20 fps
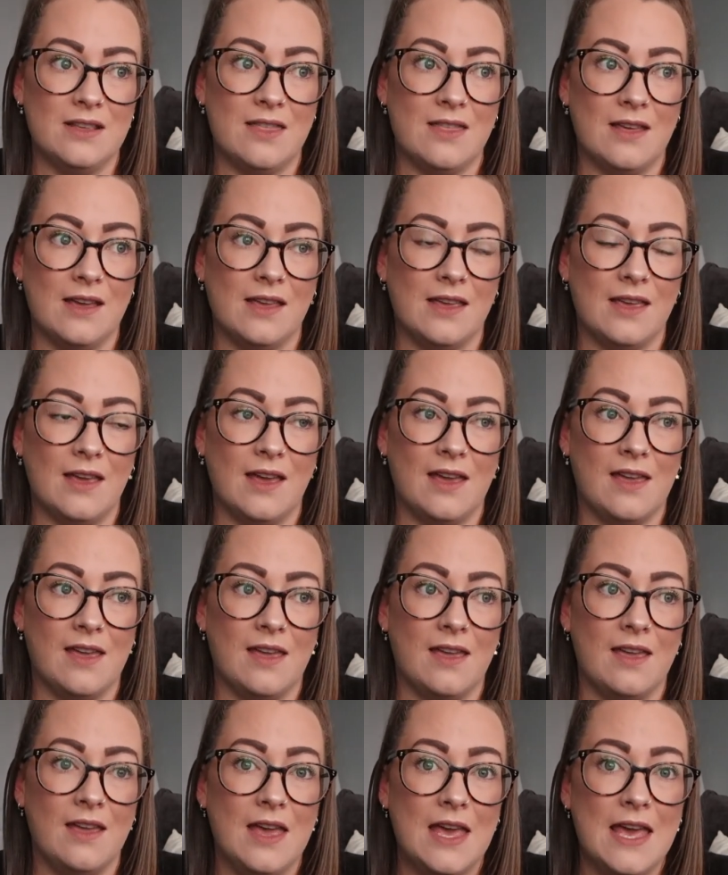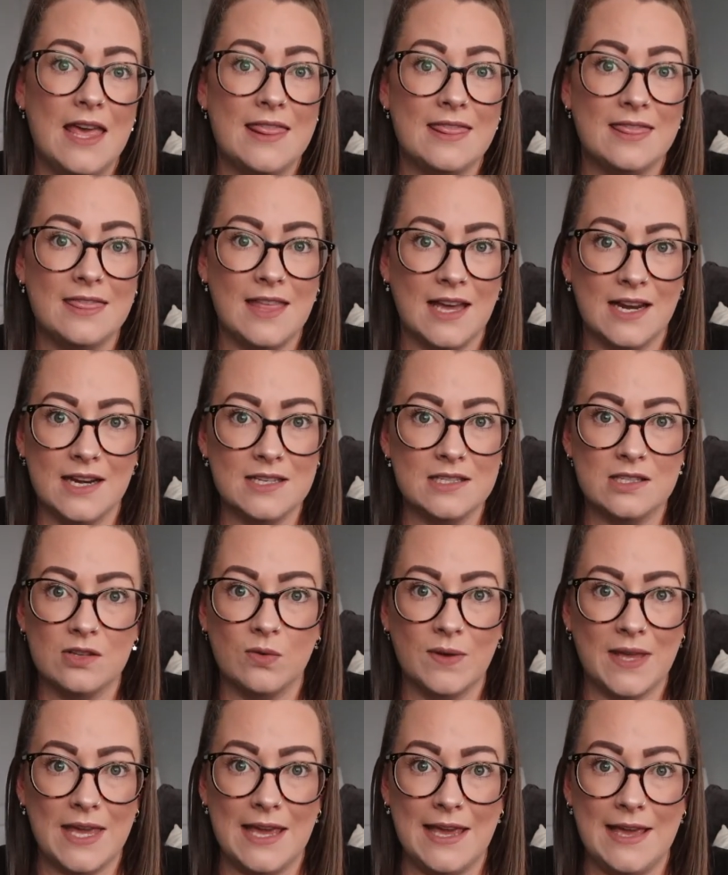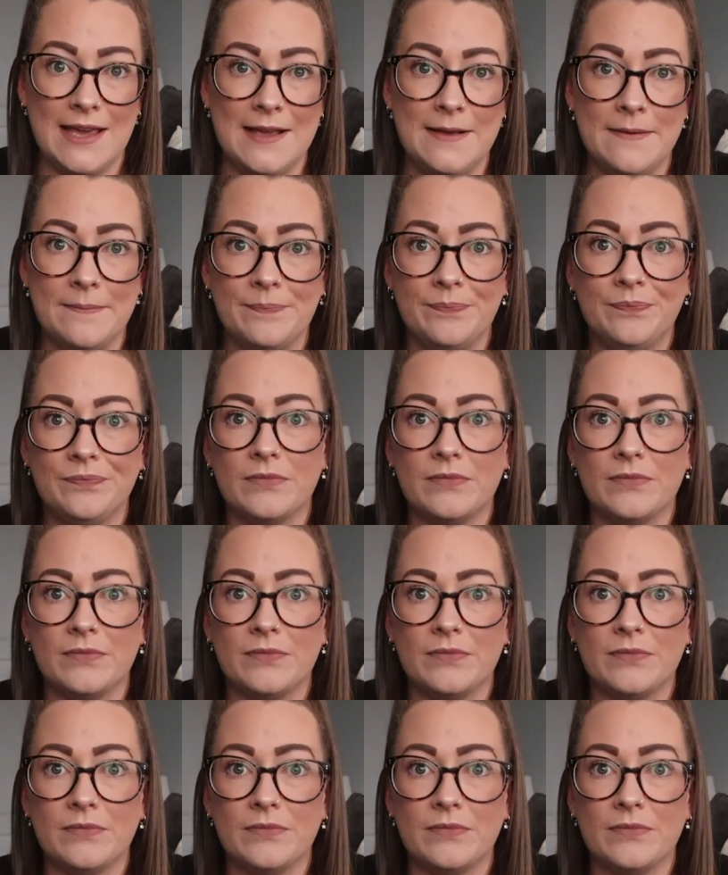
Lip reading: thinking that it's okay.